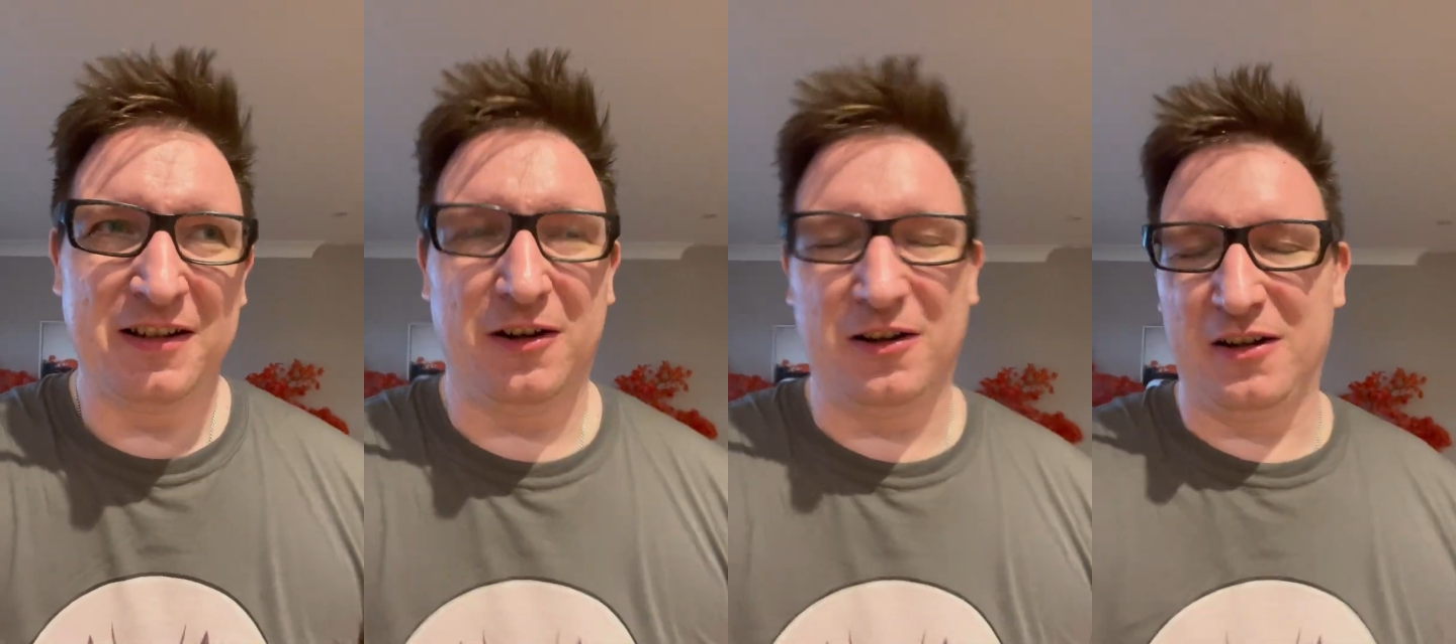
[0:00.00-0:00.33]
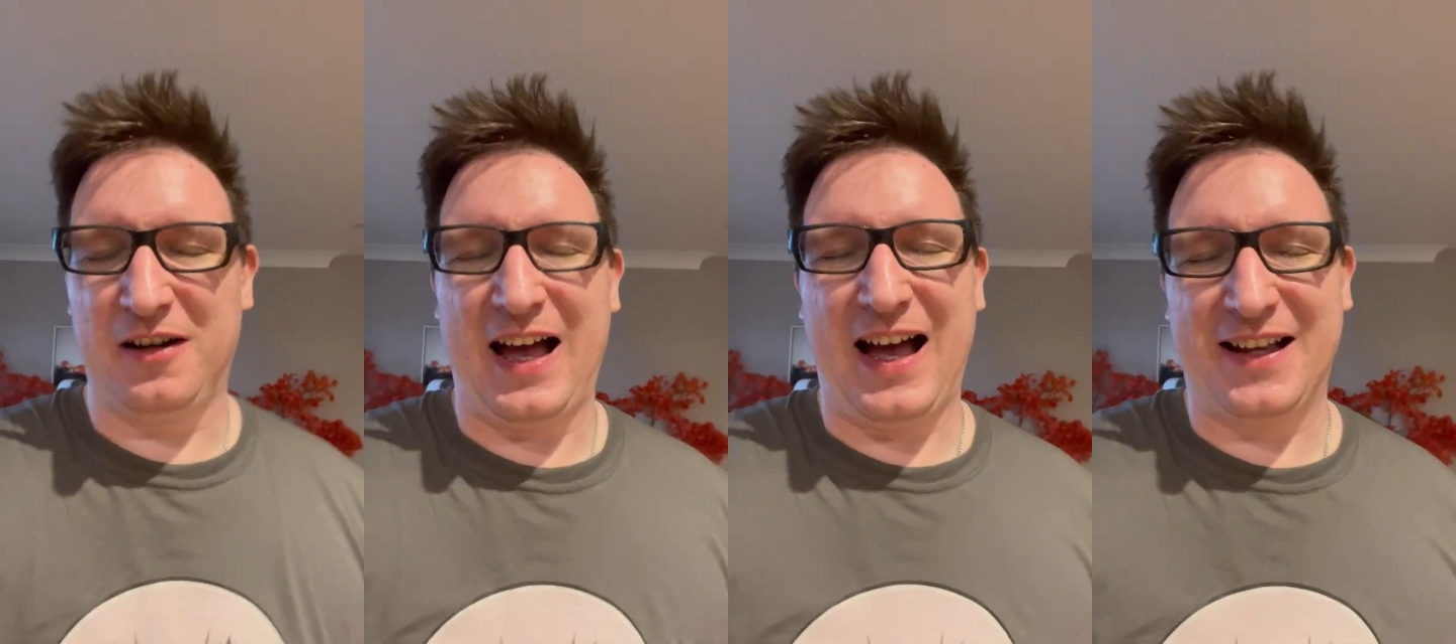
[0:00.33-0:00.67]

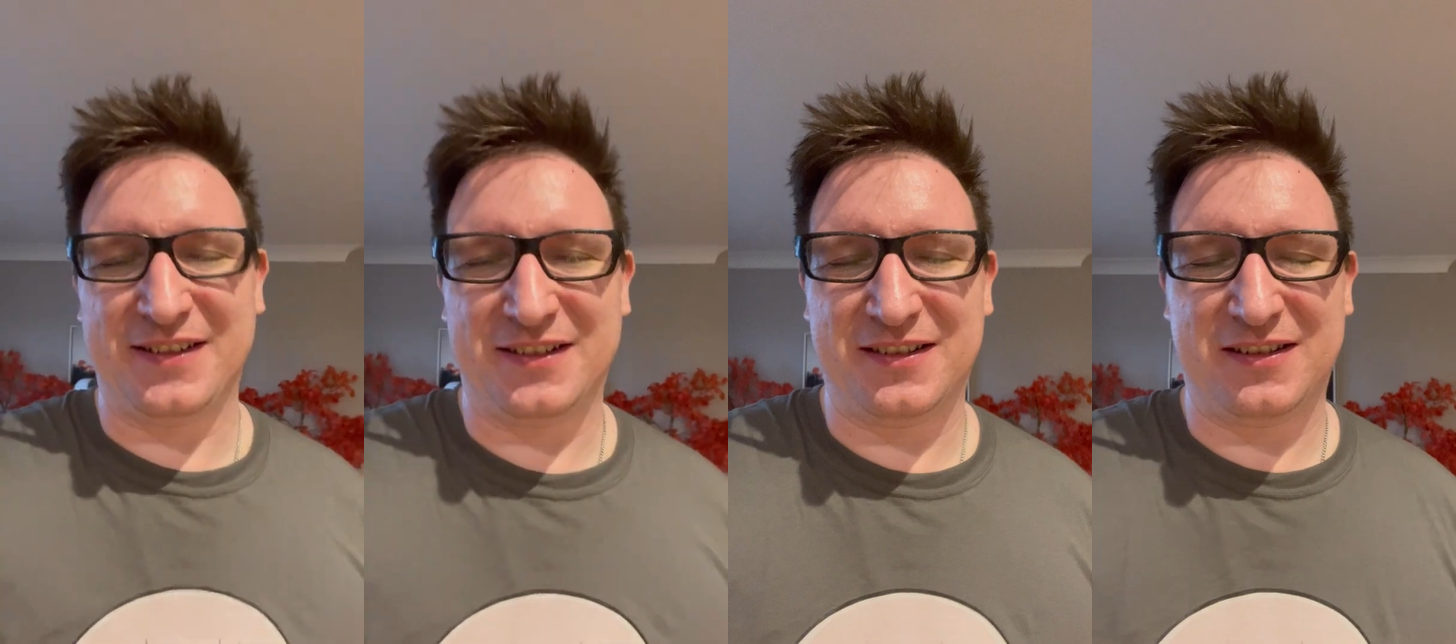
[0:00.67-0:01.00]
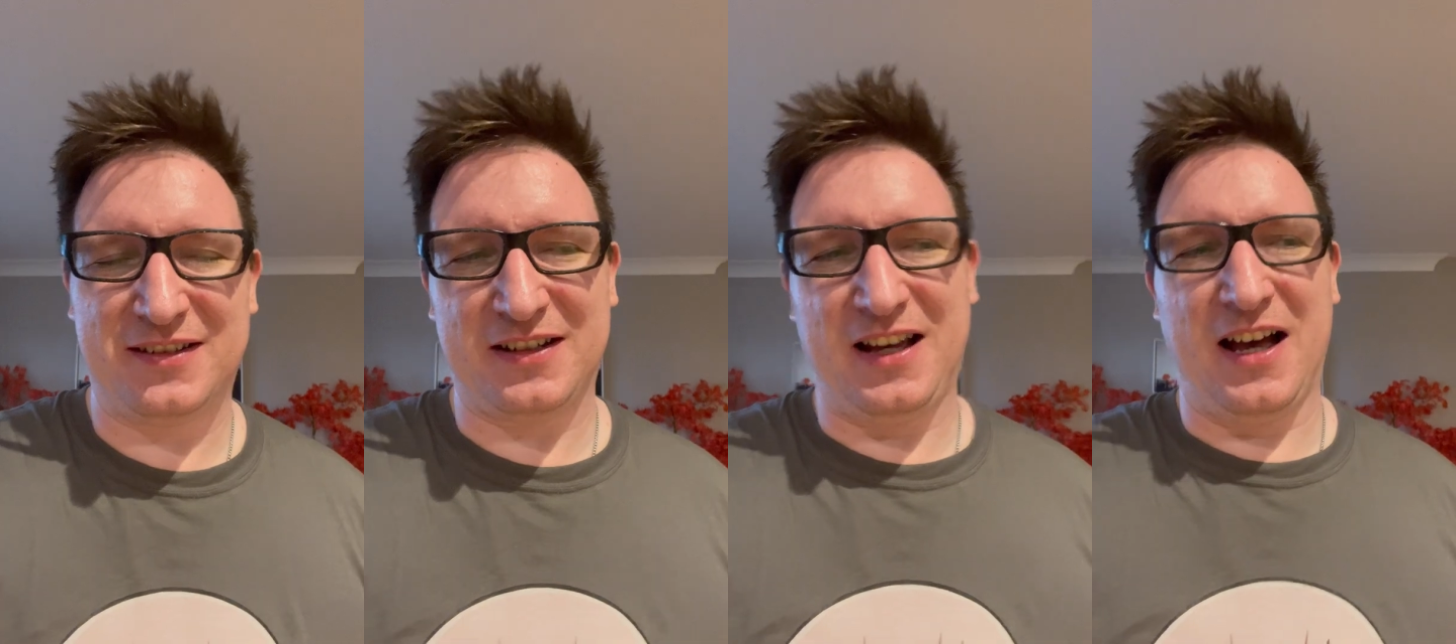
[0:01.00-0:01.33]
And
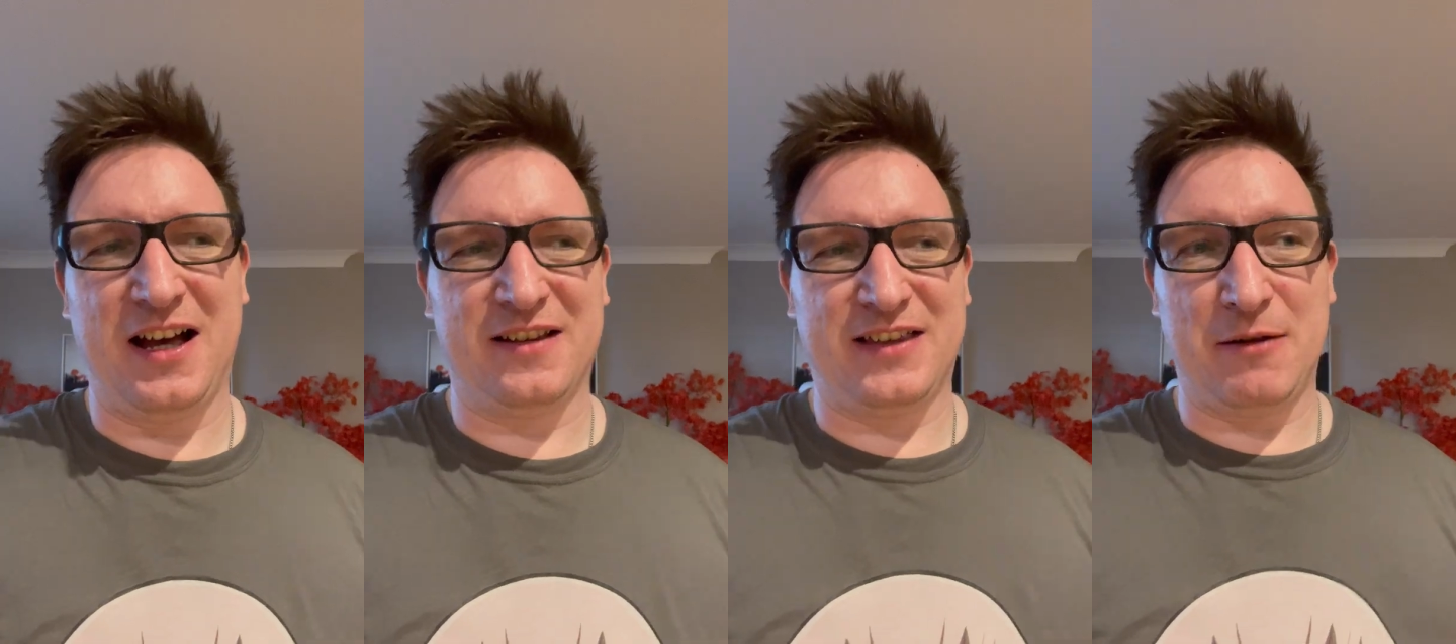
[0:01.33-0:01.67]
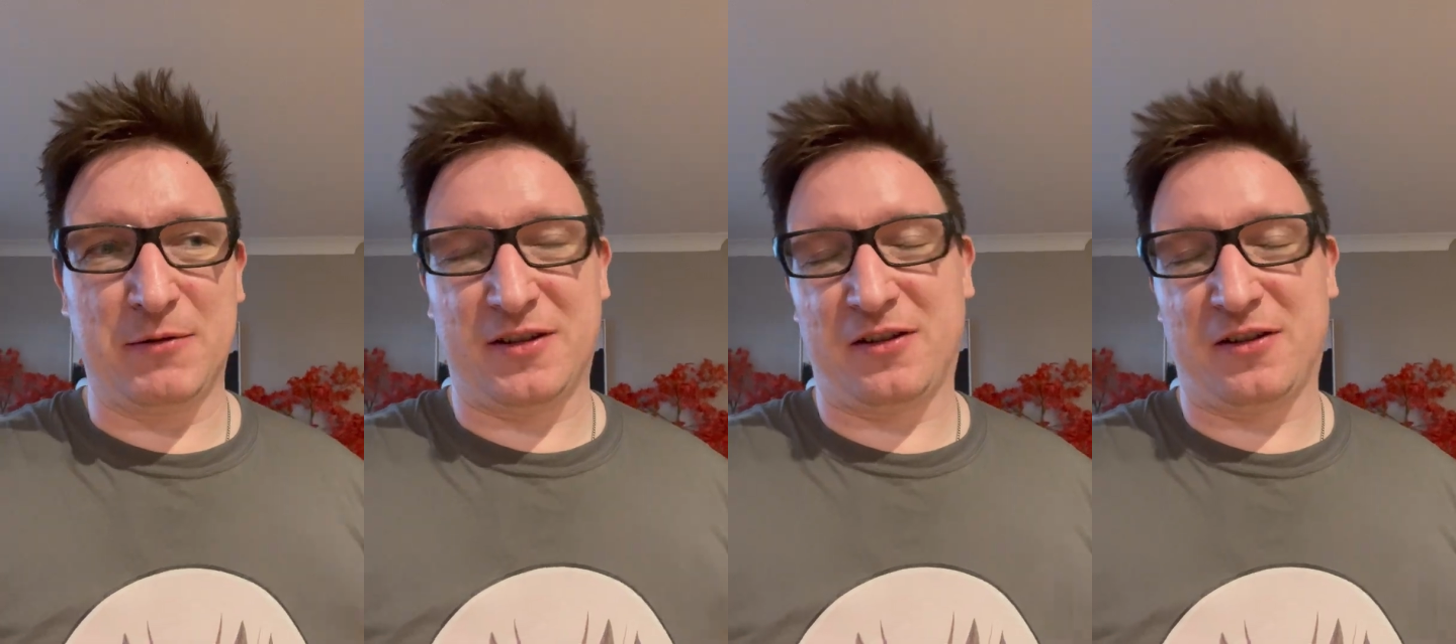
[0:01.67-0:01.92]
there was